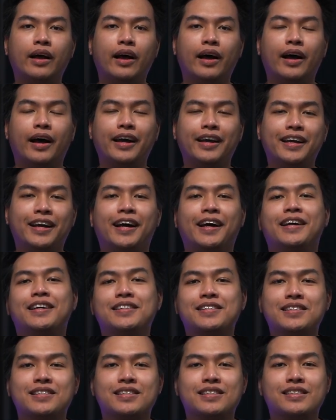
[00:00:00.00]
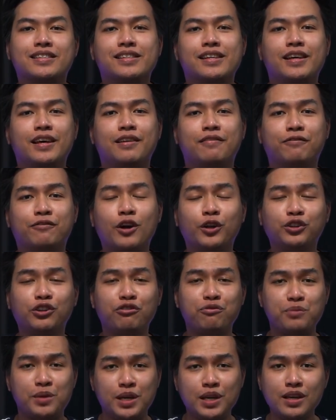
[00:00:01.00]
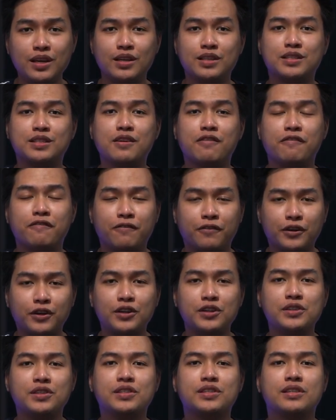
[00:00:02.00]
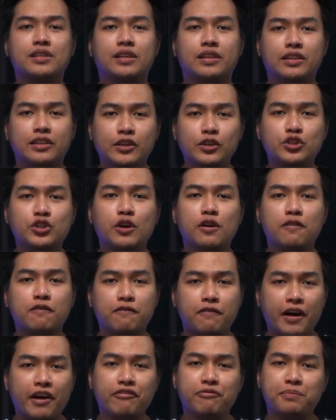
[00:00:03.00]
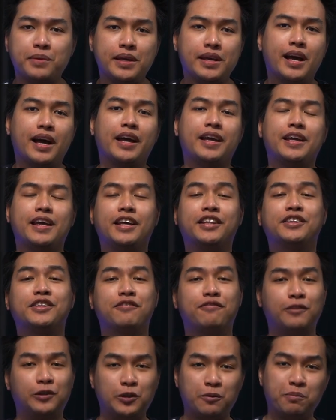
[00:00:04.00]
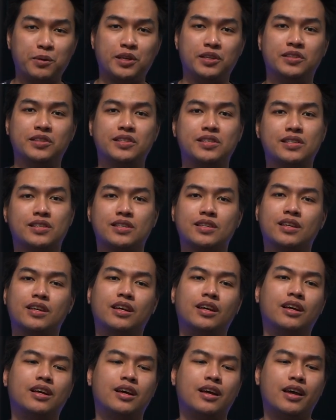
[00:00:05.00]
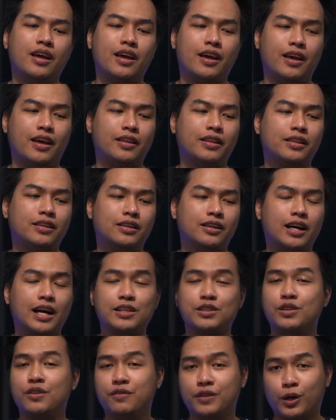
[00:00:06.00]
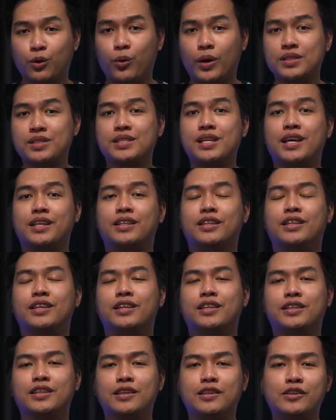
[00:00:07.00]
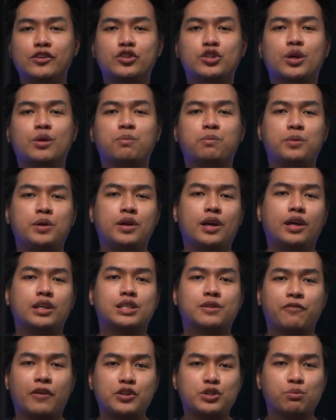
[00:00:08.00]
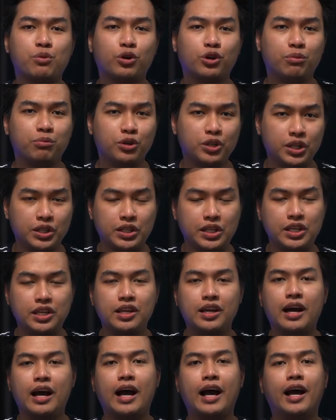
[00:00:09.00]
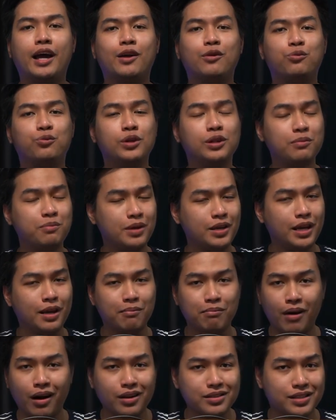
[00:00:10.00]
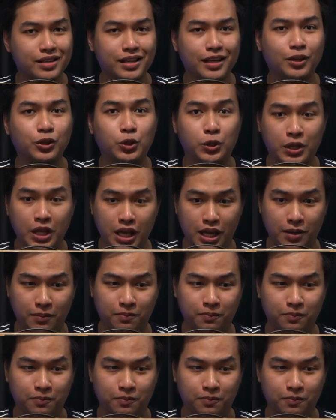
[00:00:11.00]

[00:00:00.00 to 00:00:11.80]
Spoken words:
Hi guys! In front of me is the first Legion 5PI in the Philippines. And as you requested in the Legion PH Facebook community, I will be unboxing it today.